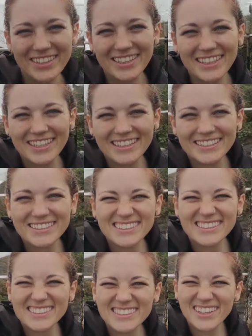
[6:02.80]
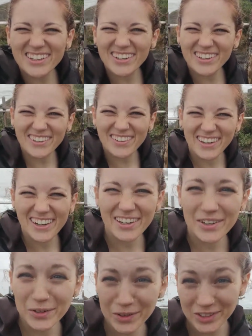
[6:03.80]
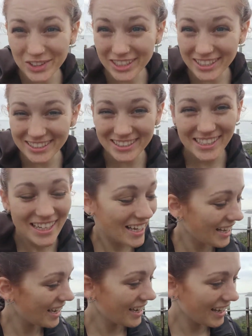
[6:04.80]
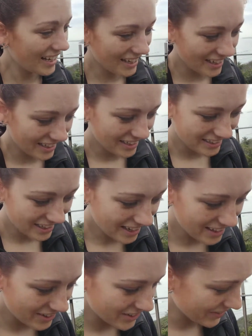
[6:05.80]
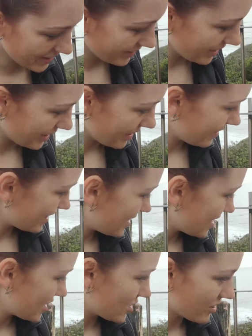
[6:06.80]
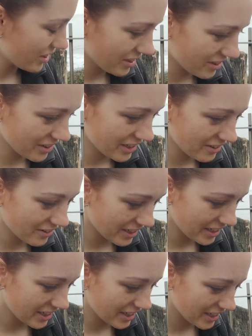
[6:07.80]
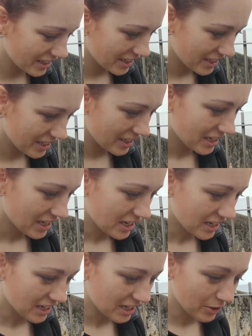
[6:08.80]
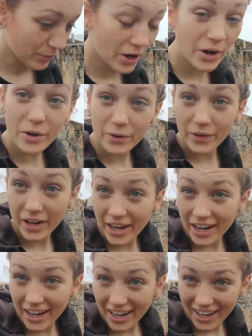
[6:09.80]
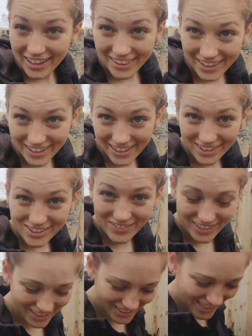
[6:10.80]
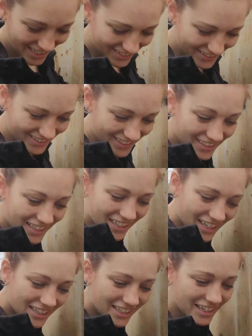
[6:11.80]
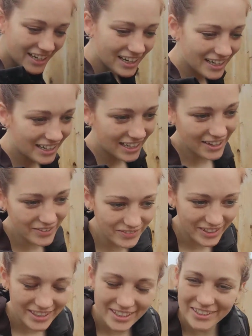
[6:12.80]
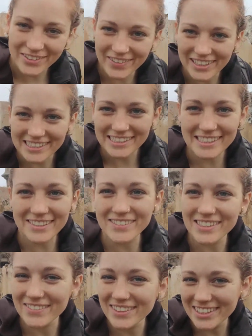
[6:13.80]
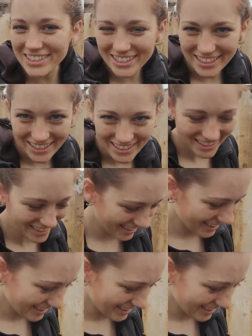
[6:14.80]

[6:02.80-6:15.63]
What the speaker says: my god, this is so gorgeous. And yeah, that was my week. It was a short 3-day week. The announcement is out that I am one of the new faces of civil engineering,